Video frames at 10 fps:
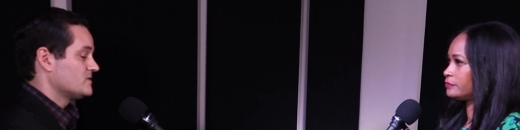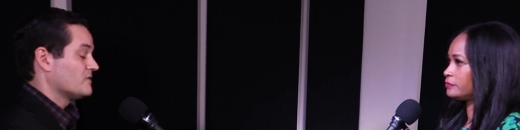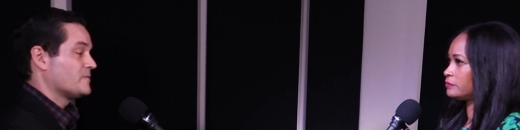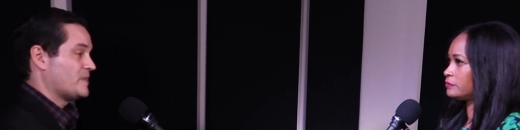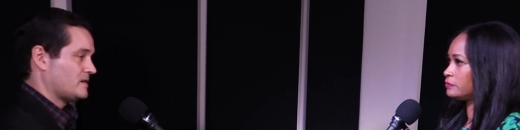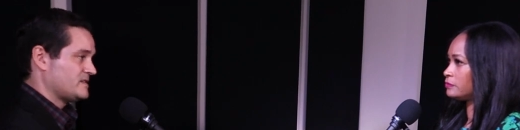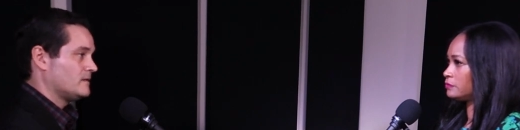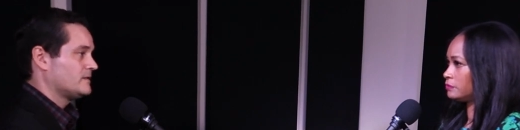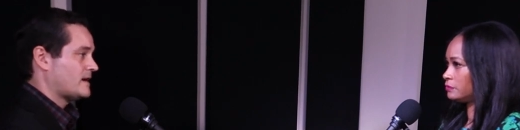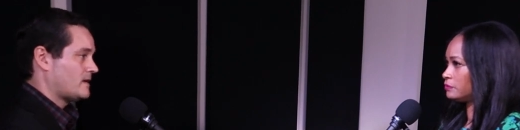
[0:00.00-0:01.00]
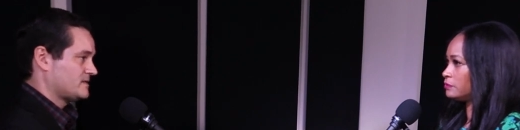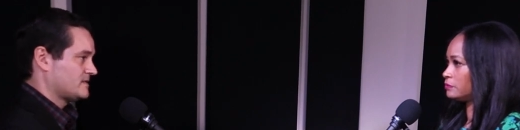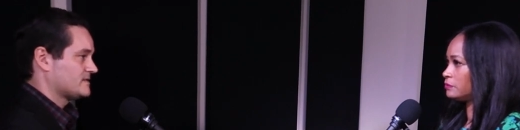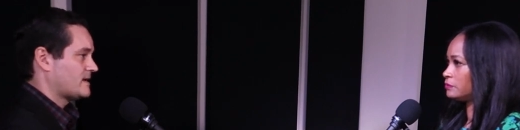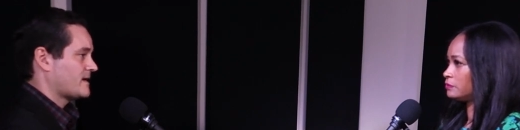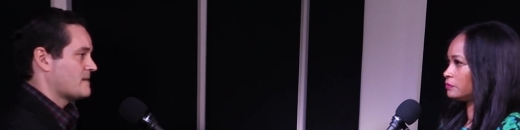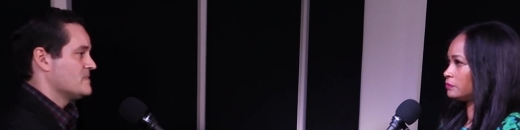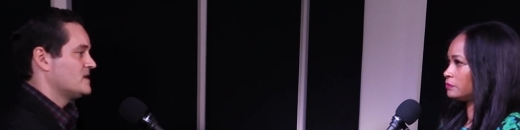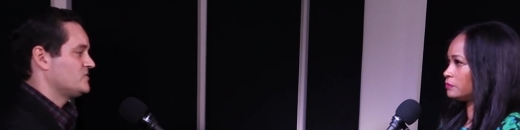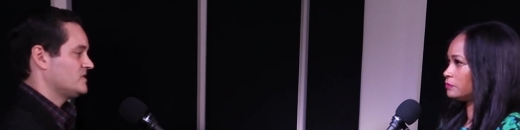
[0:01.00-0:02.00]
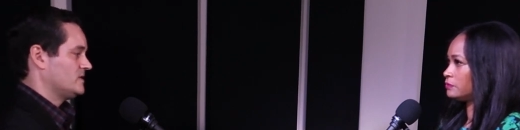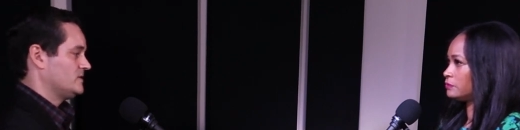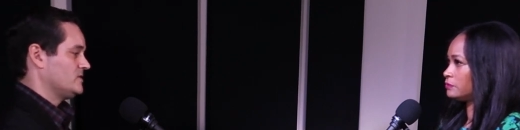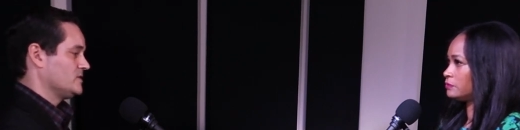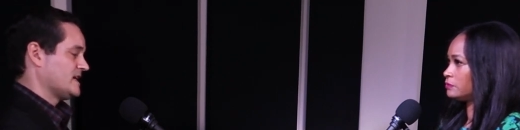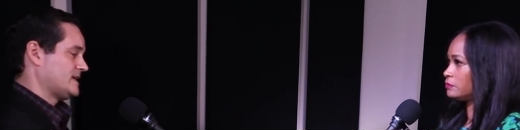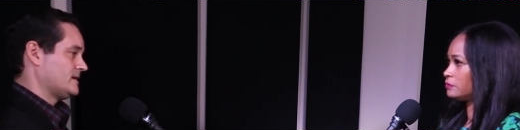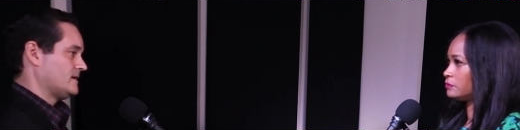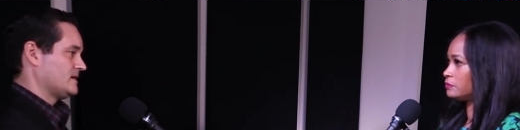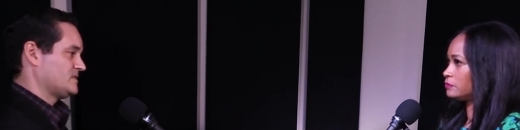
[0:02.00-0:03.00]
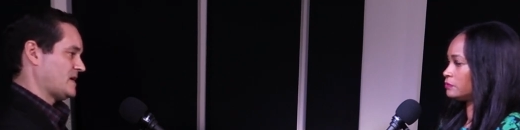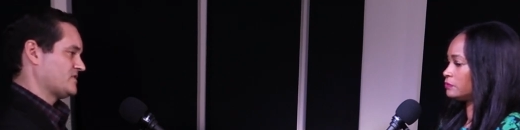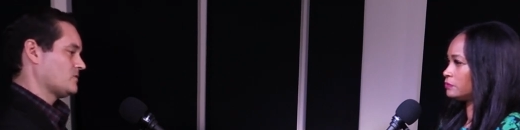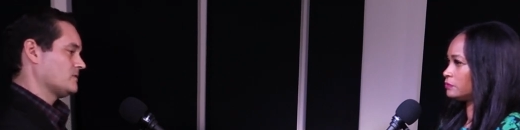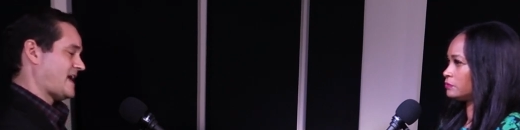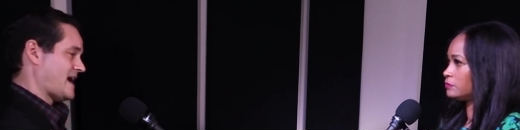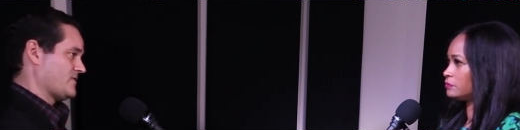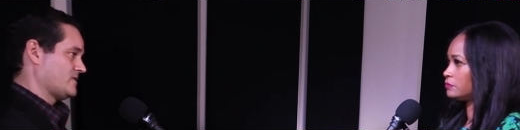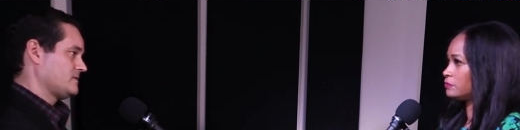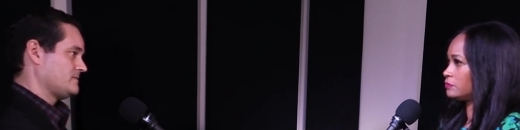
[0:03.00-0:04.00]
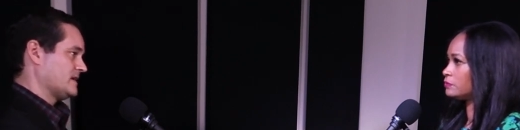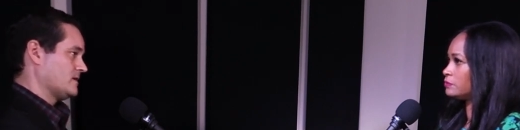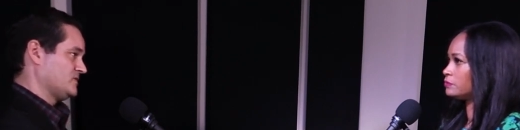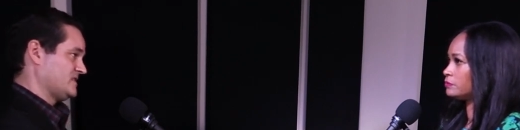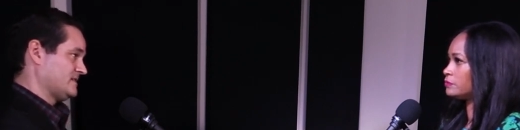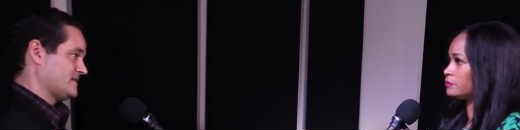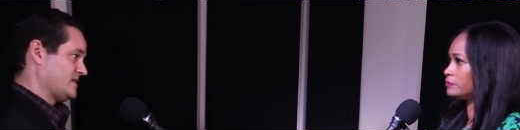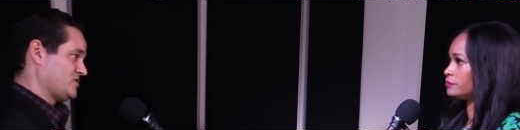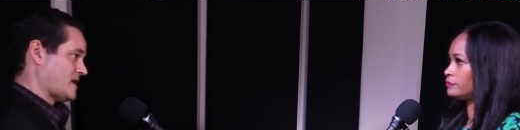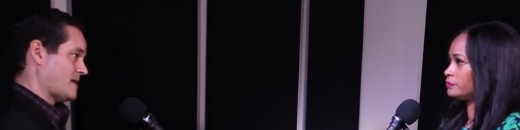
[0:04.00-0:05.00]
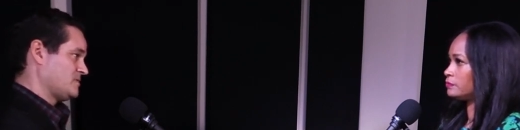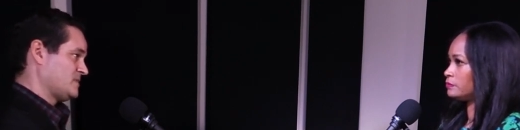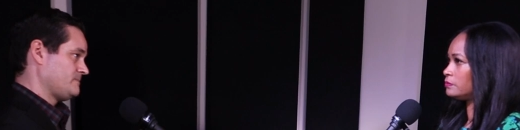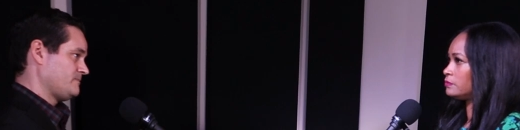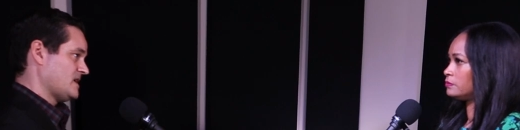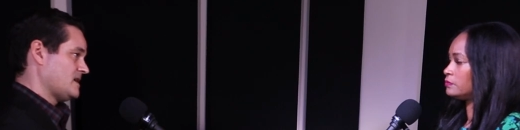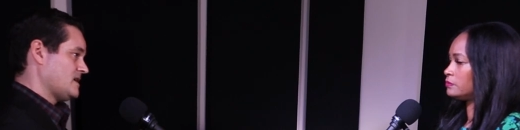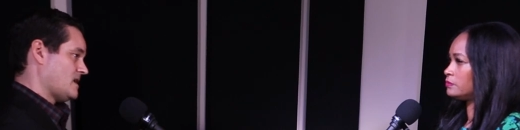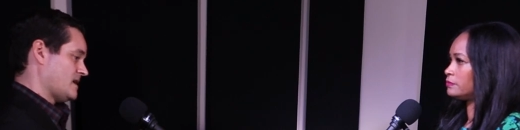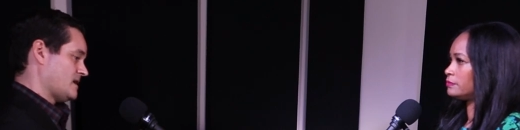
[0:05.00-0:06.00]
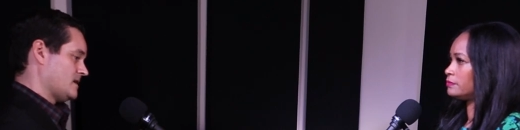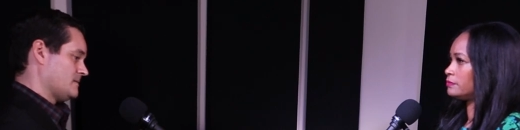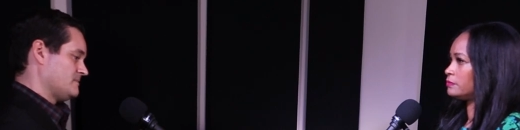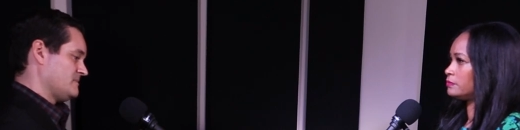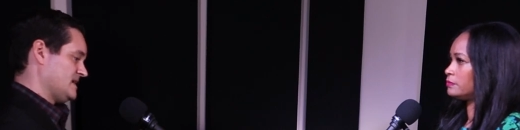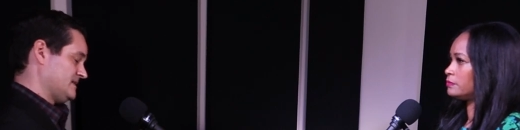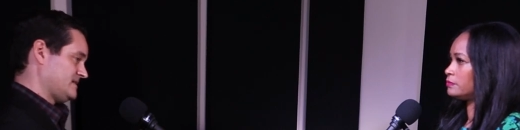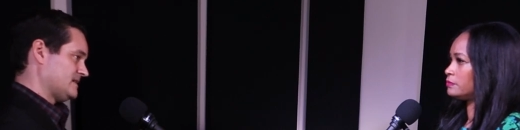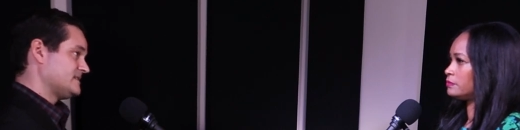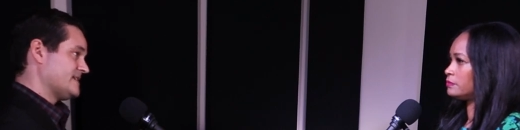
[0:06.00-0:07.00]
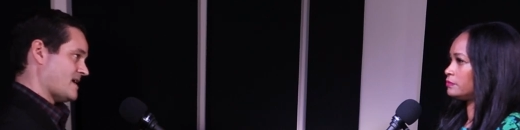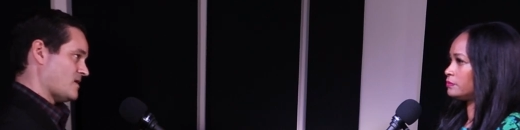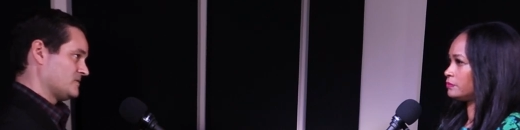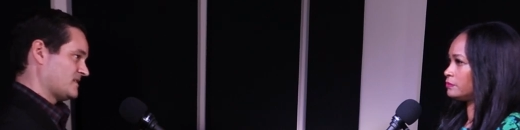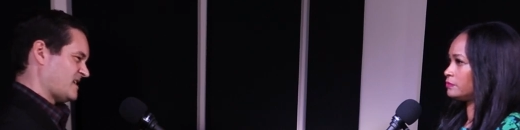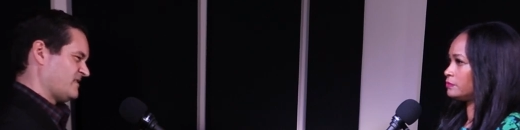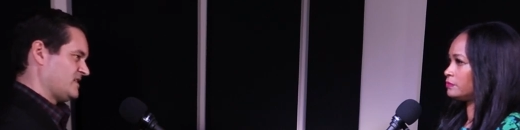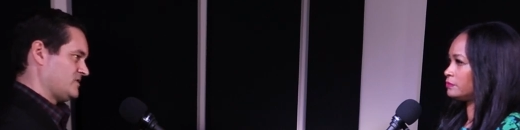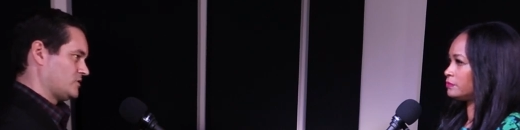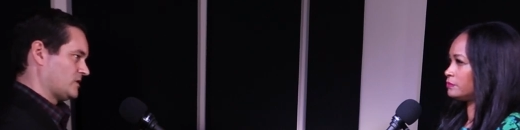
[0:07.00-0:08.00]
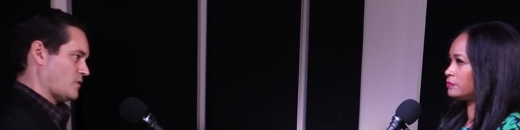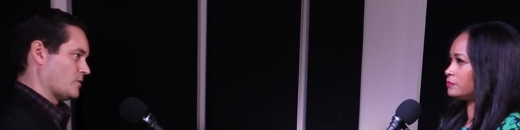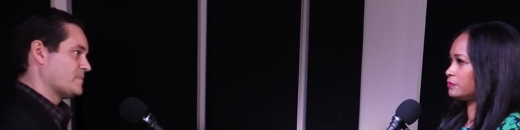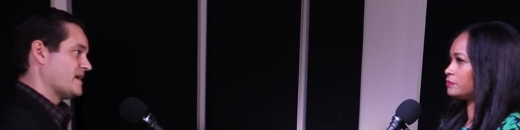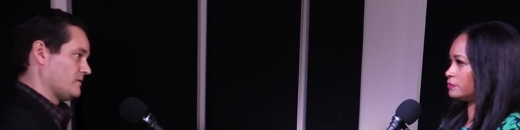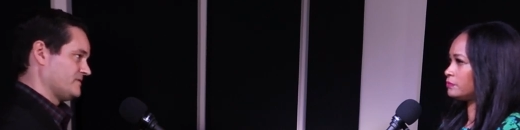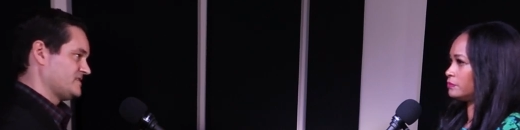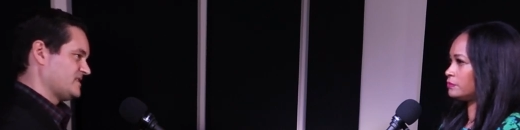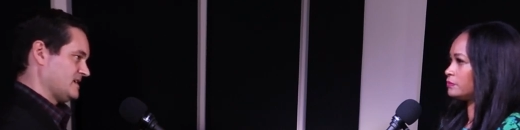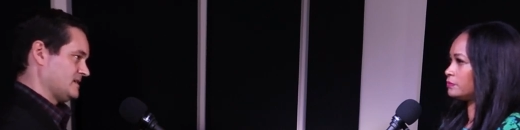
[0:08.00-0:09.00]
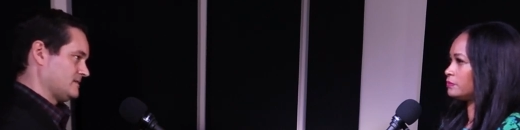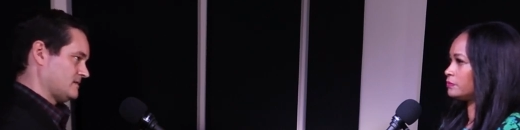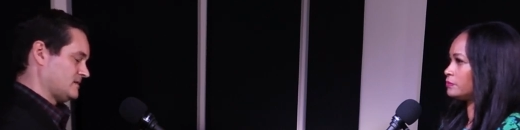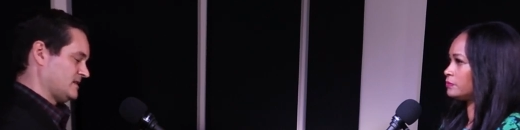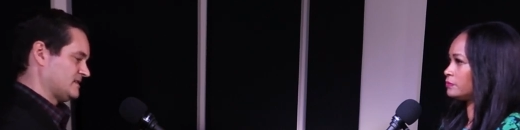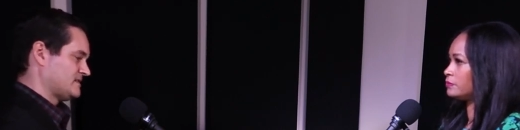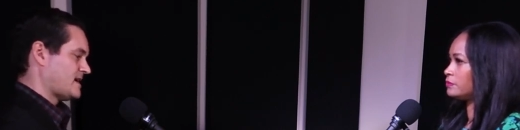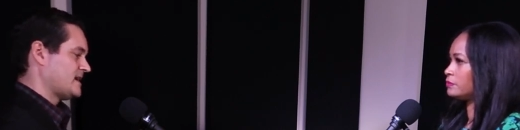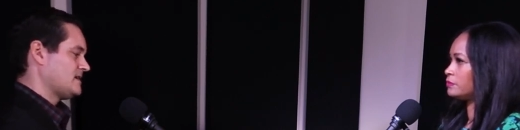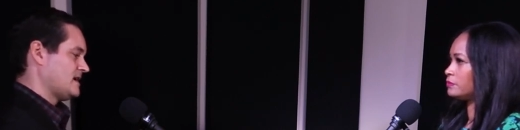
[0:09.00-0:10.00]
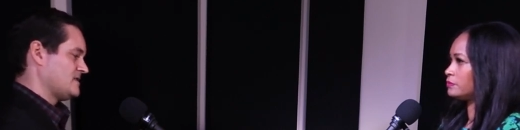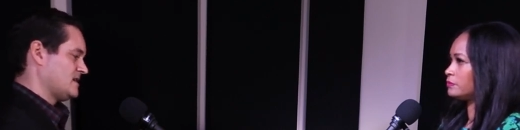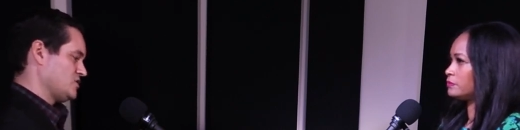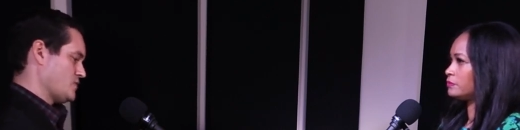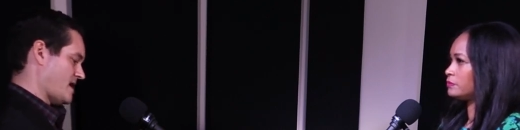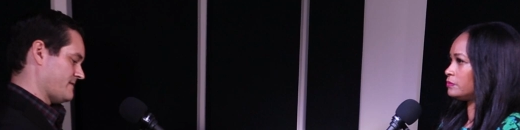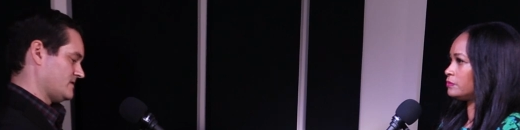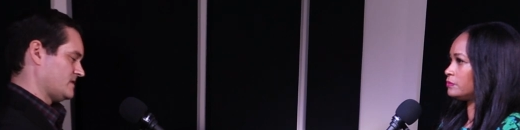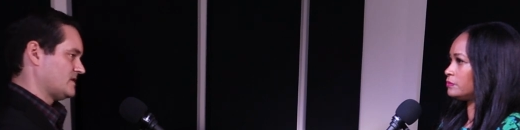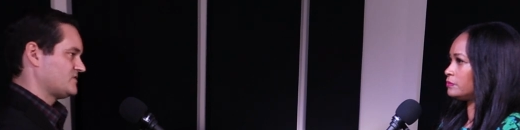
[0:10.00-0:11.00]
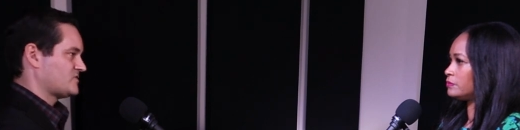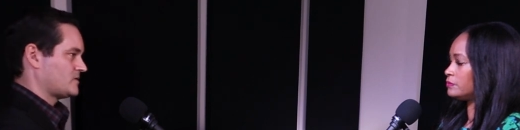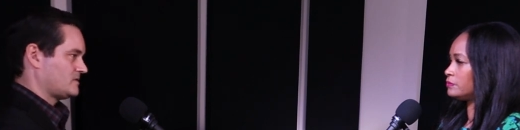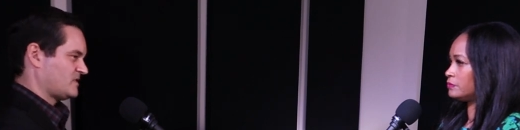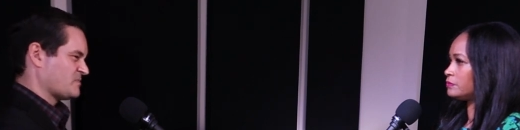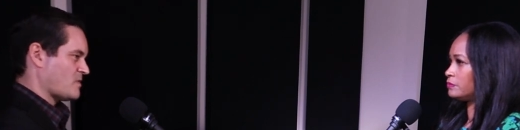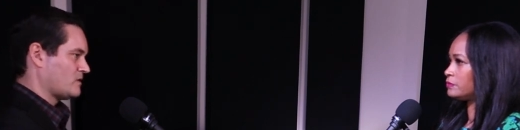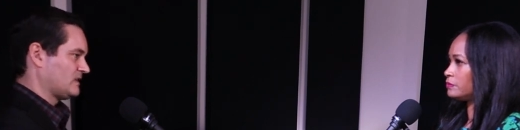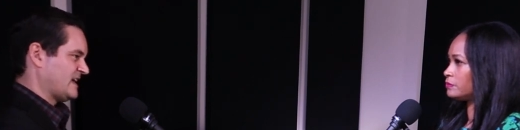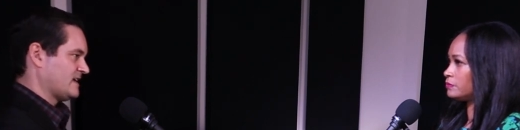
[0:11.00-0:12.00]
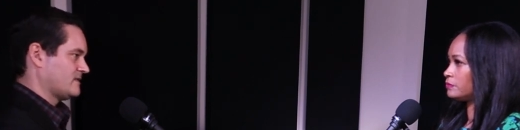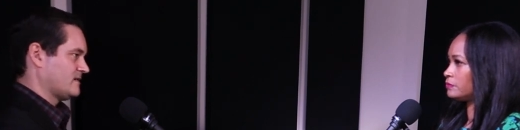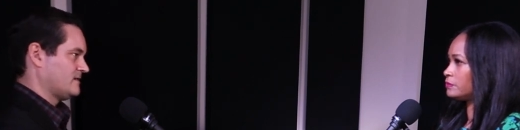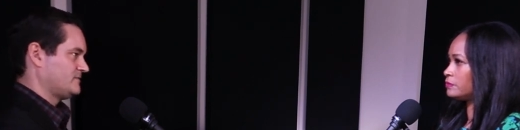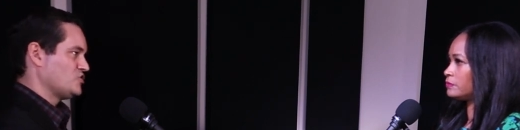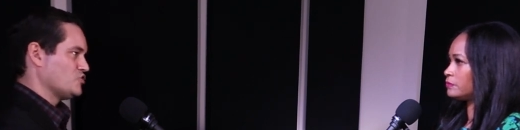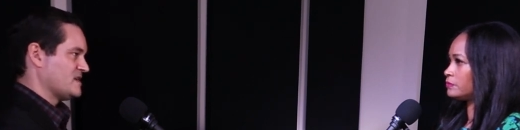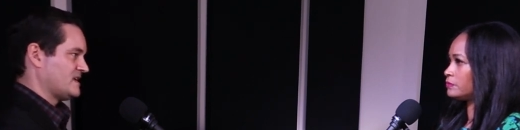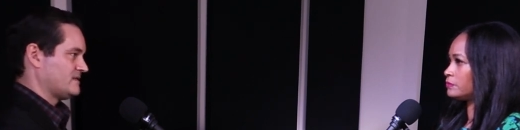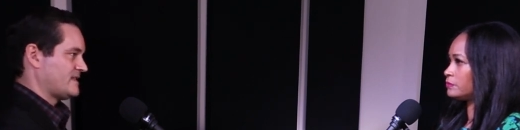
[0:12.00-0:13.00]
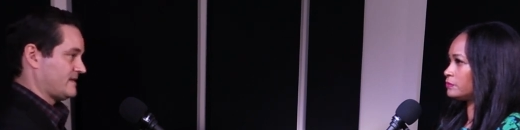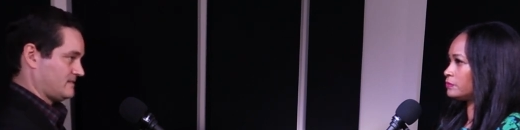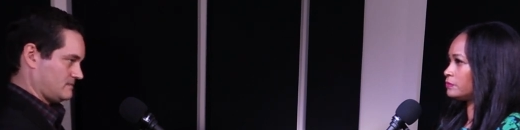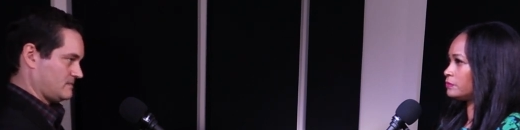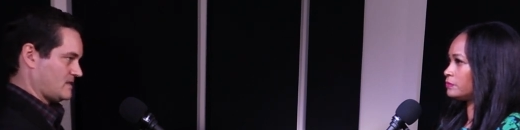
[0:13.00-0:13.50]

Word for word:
Speaker 1: So for peritoneal dialysis, like I mentioned, you get a, a special catheter that goes inside your abdomen. Um, it sits down kind of in your lower pelvis, the in, on the inside, and then you have a, a certain a small length of tubing that